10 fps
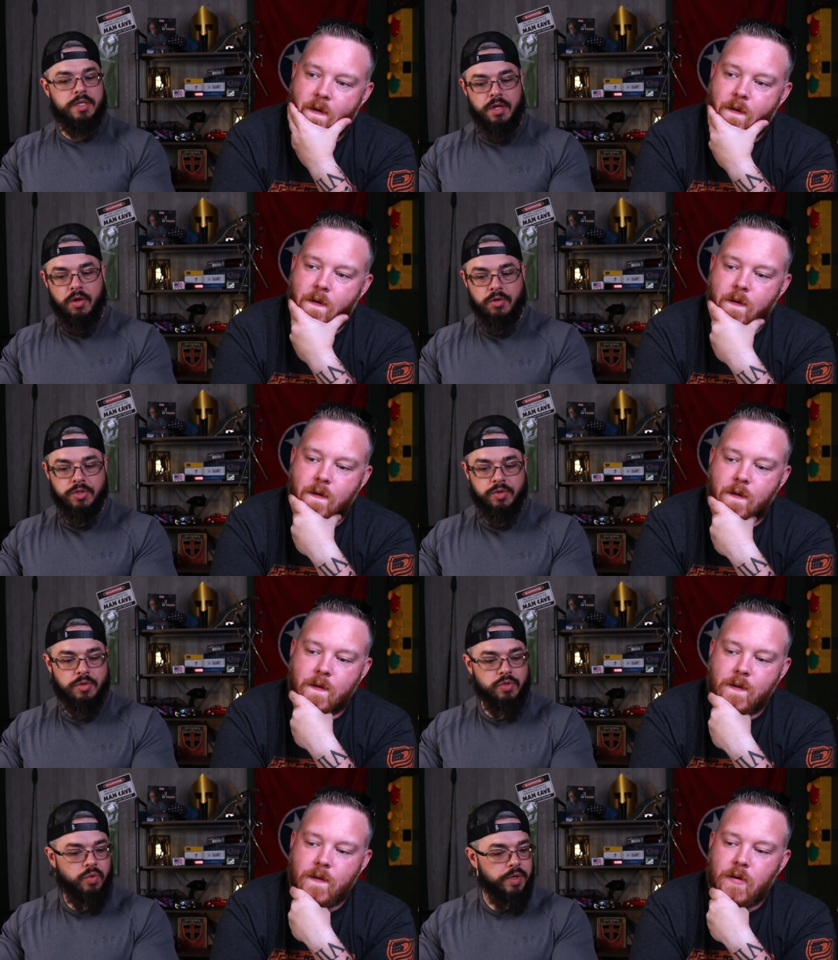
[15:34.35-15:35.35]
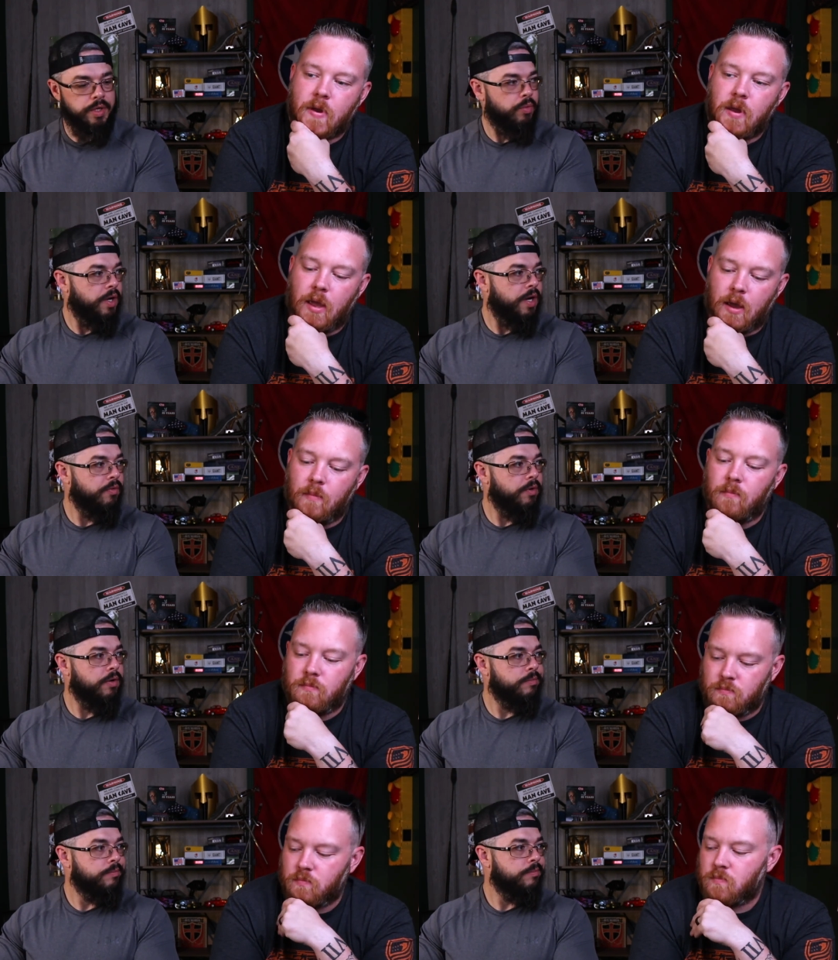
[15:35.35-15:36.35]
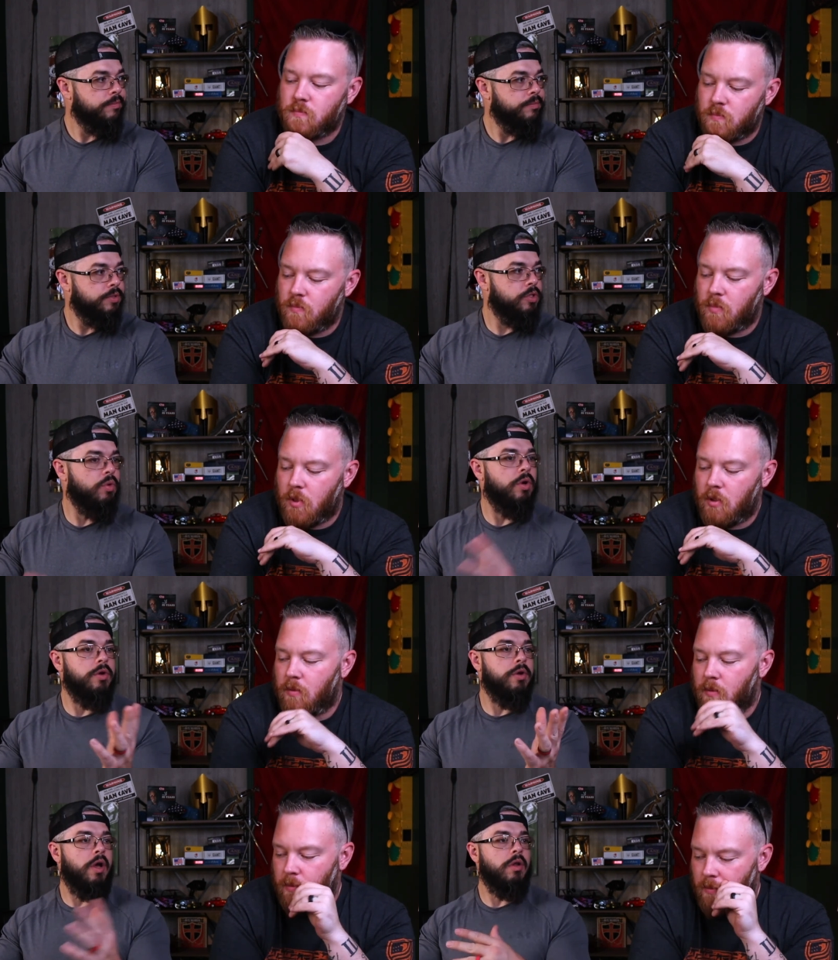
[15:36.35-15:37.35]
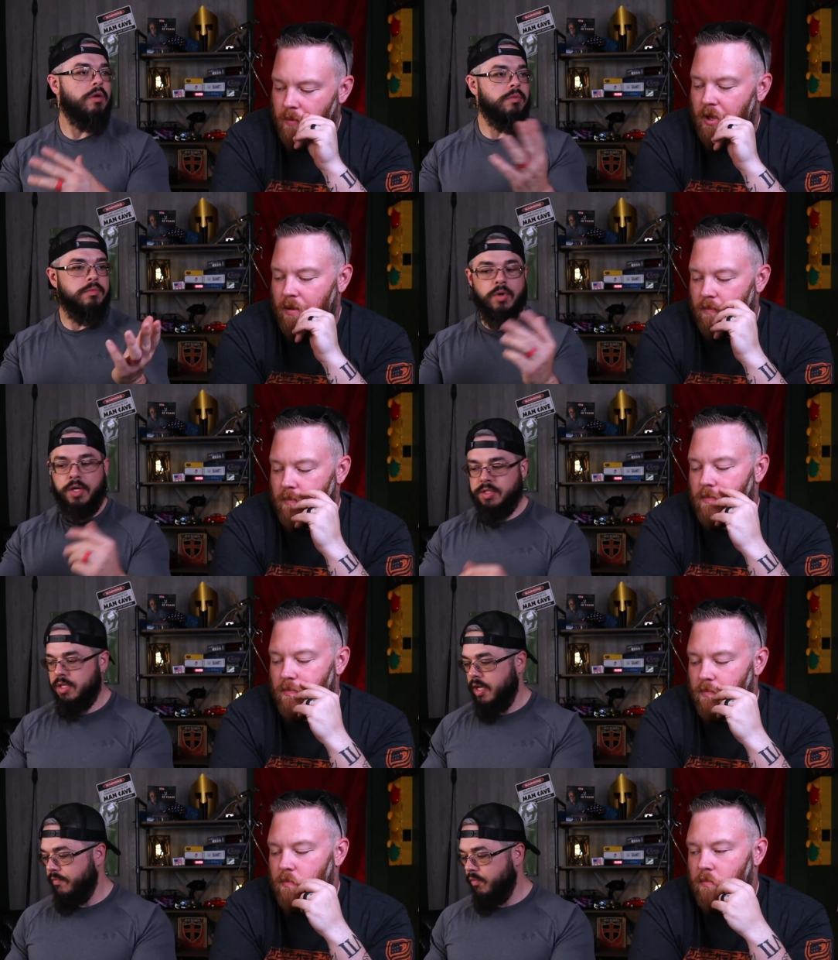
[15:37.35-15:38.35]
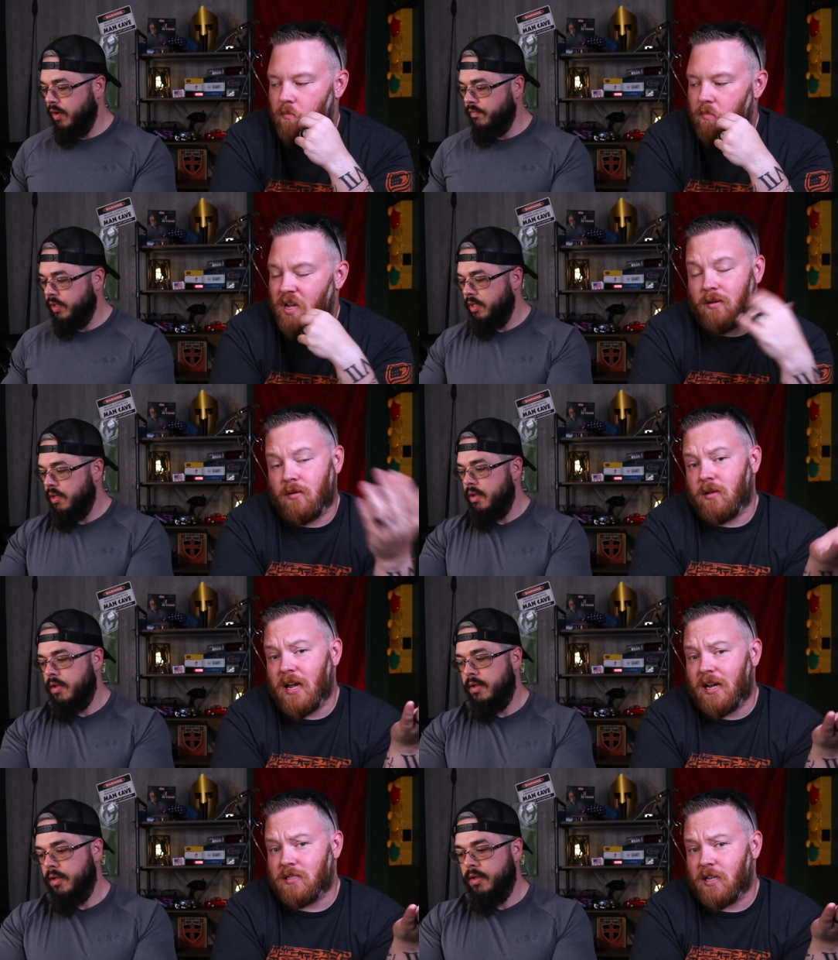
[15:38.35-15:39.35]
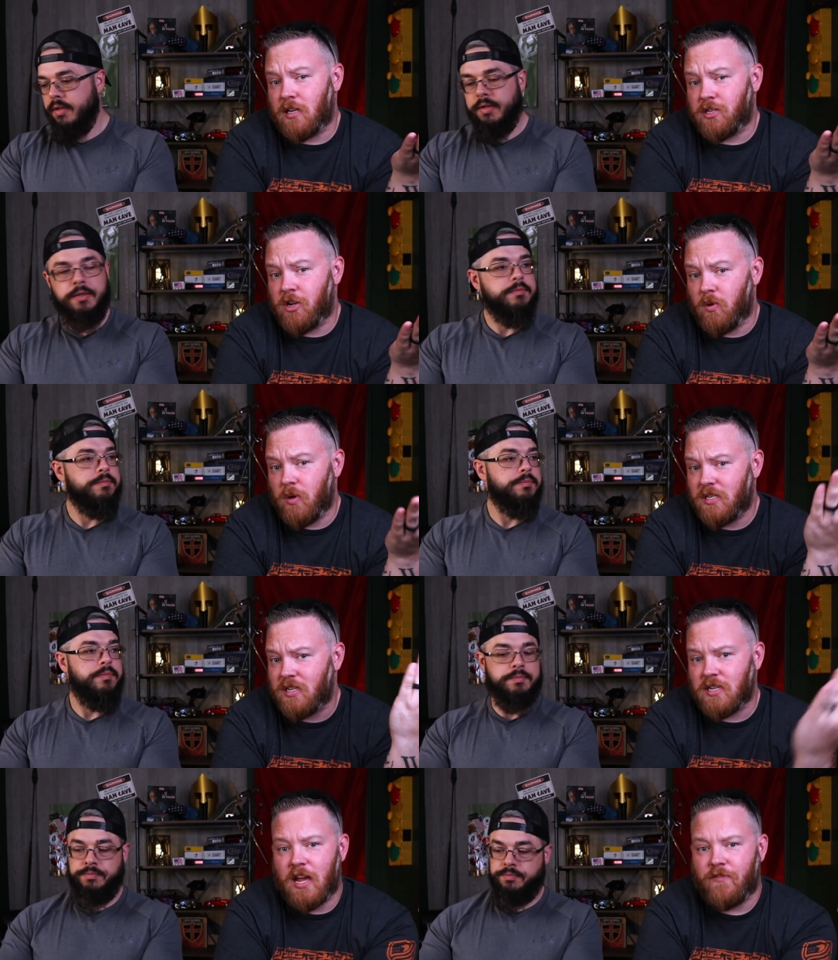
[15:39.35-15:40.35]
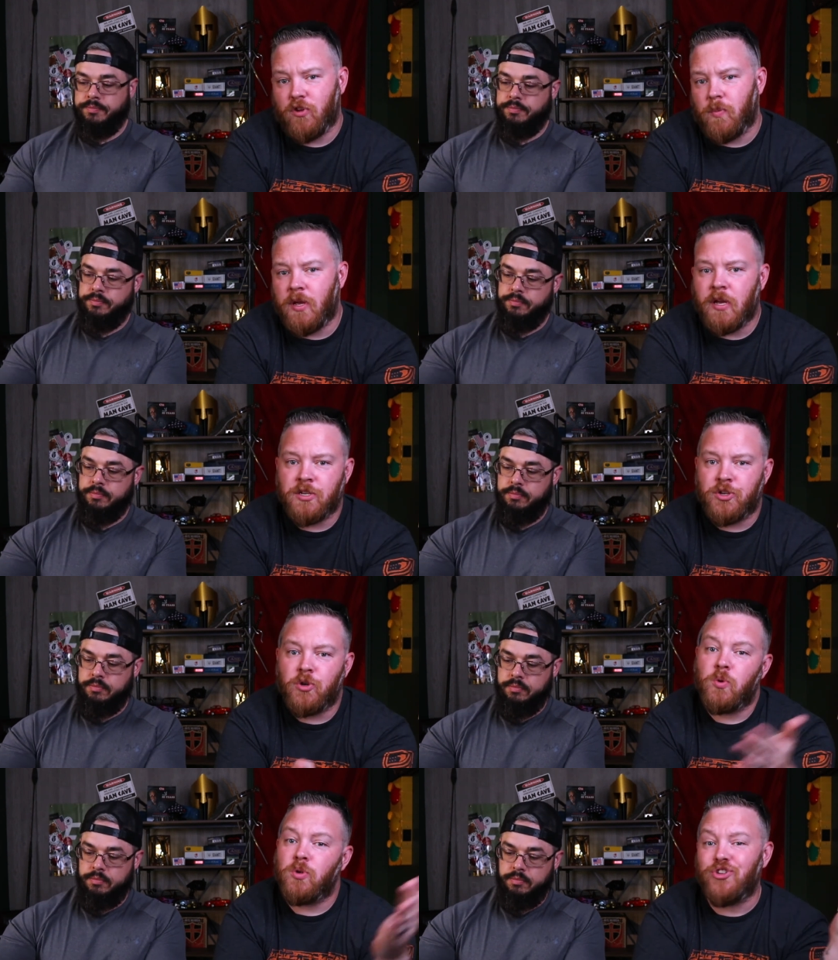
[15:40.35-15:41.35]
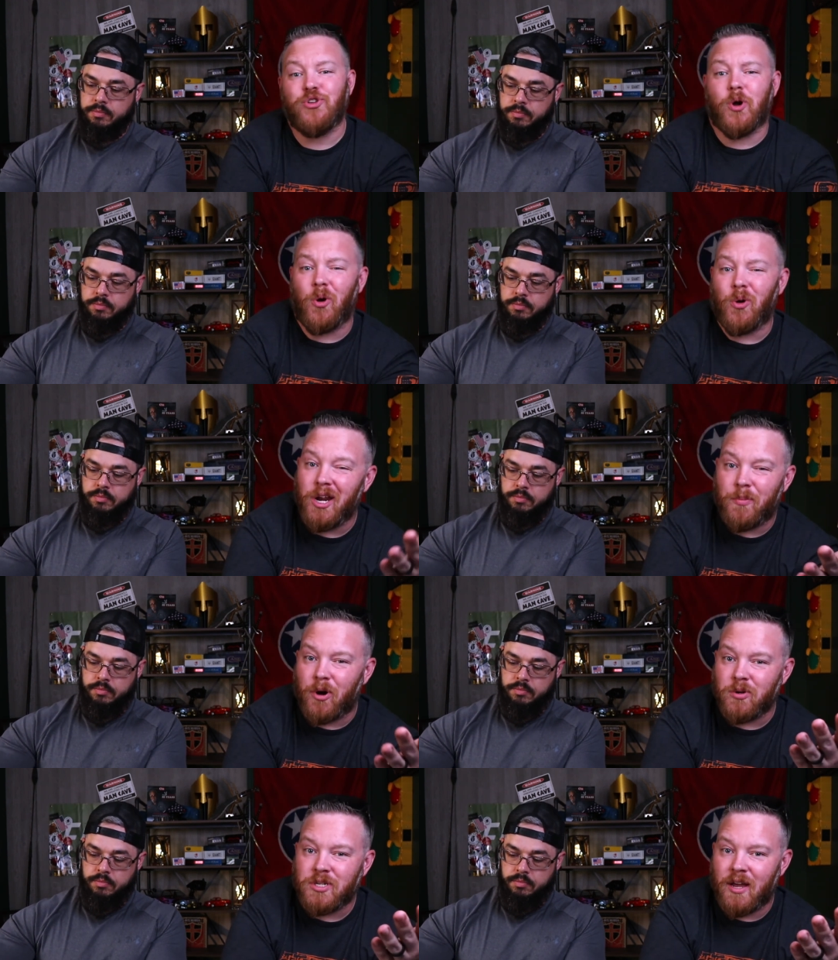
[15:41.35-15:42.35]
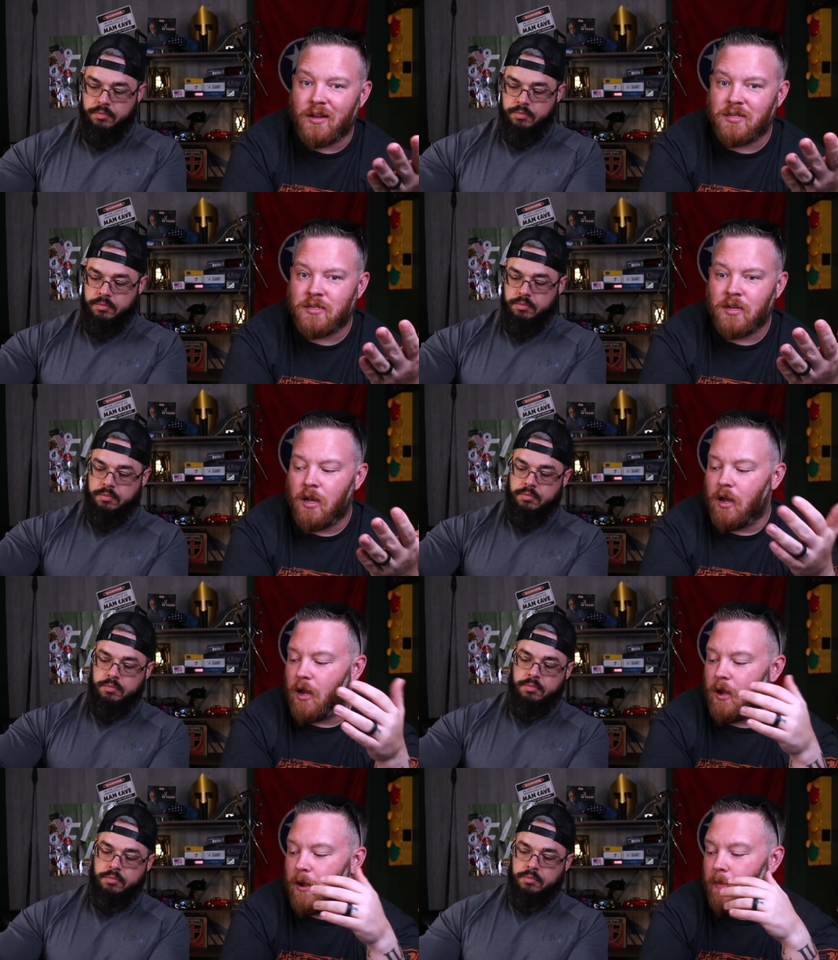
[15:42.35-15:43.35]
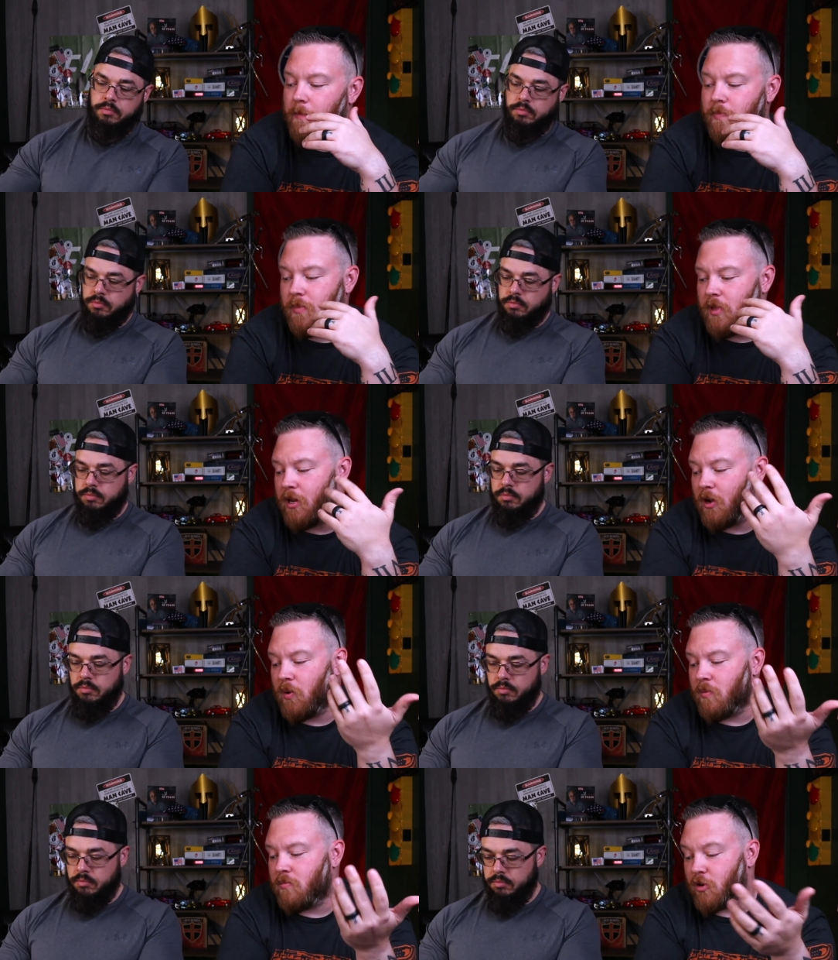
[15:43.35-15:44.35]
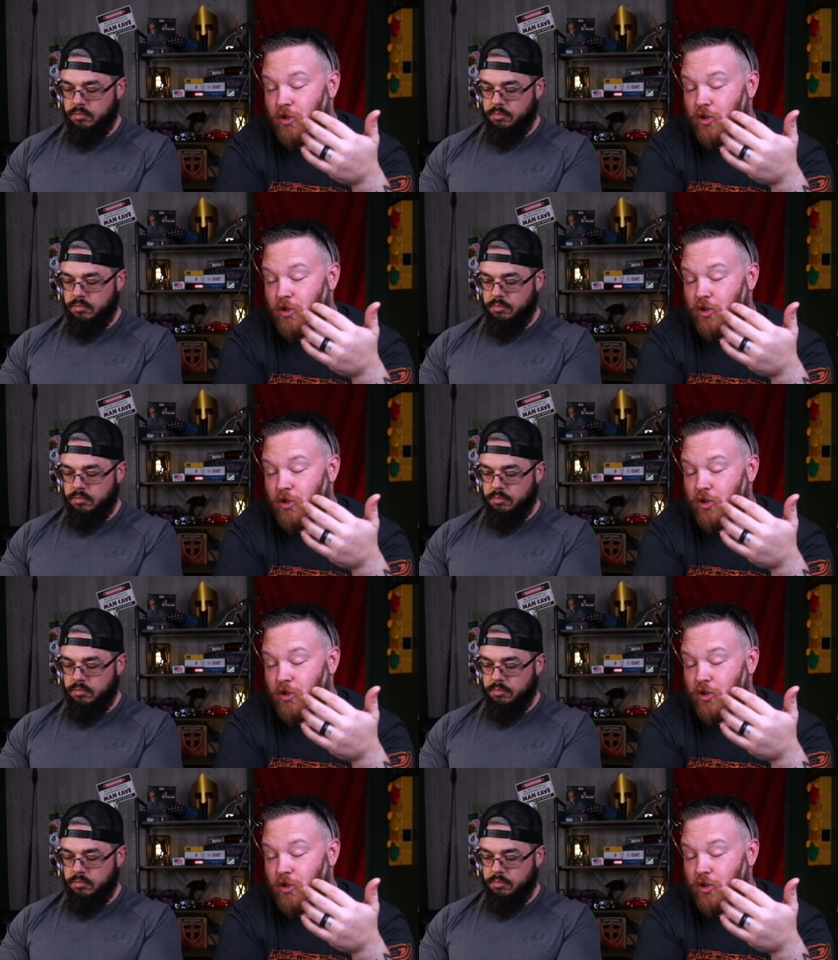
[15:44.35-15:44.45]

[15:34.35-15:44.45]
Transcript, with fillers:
Speaker 1: dollar or two hundred twenty, whatever. Yeah two hundred dollar yeah. range knife.
Speaker 2: But guys, let us know. Is this a knife you'd be into? Do you own any ProTechs? Um, you know, or